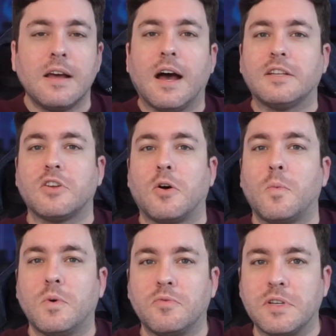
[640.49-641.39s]
I saw
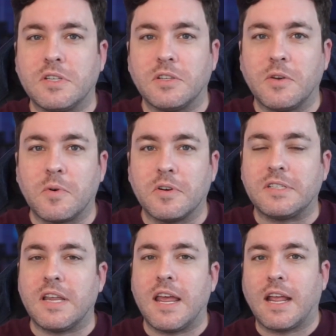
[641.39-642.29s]
one recently where it's
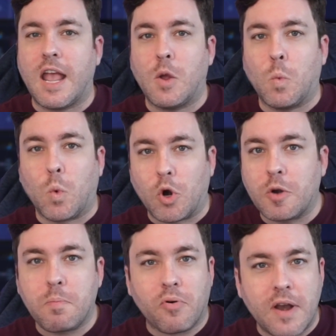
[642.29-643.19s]
saying a
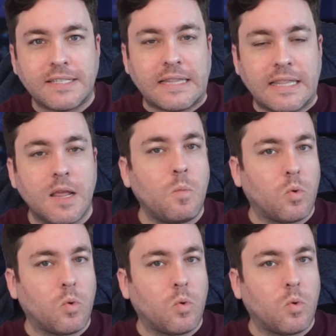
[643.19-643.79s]
WordPress theme.